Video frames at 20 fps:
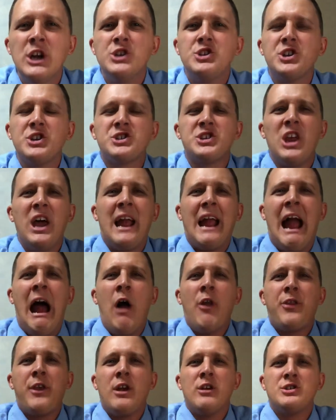just like
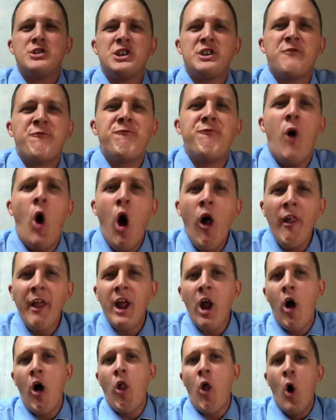out there just
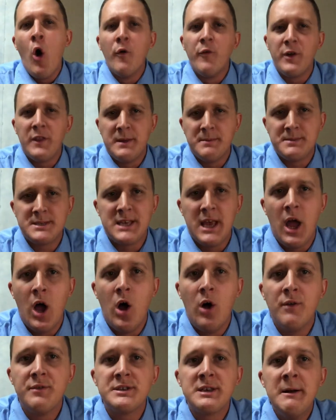falling all over
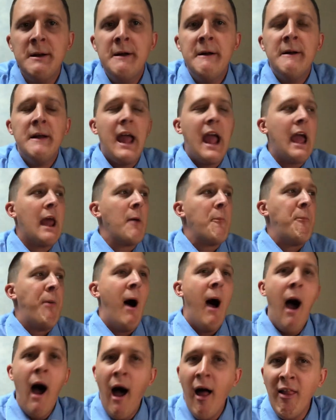themselves and
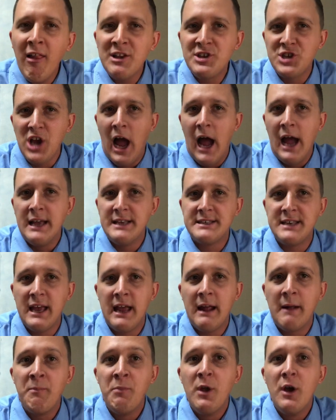
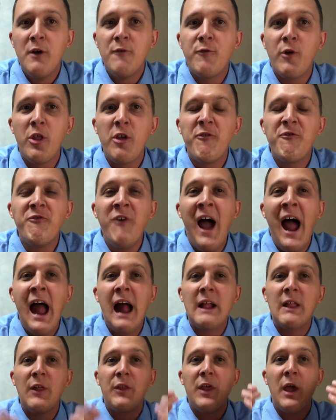apologizing for the
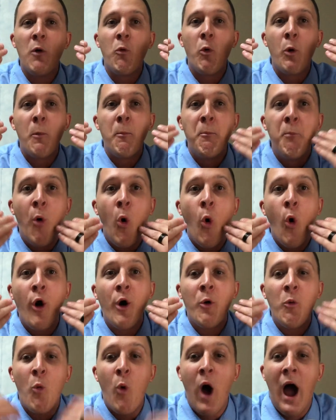fact that they were
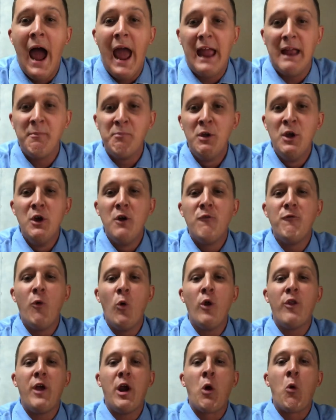born white,
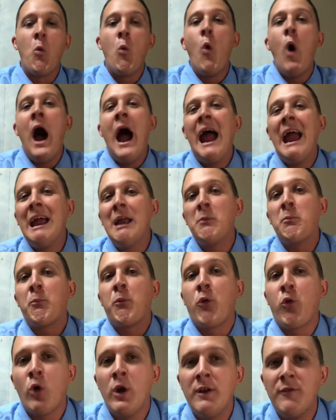for their white
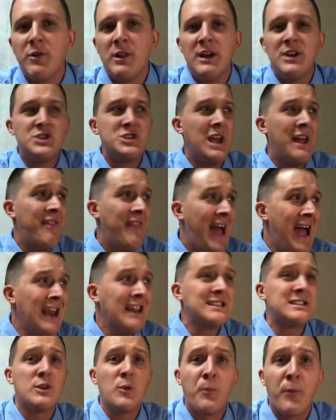privilege. And that
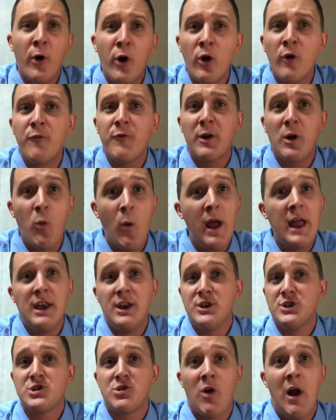is the perfect way
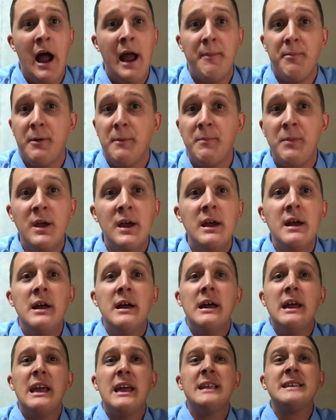to describe them.
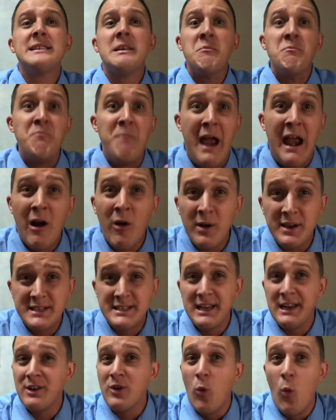It is
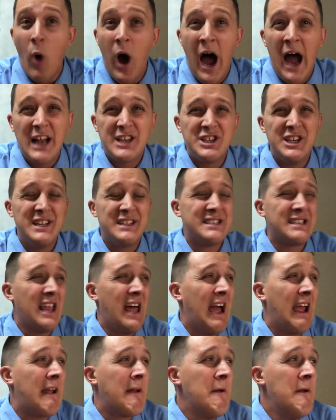embarrassing to watch. It's
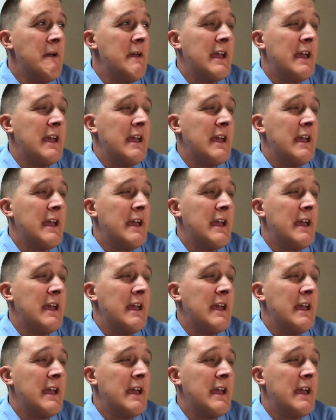like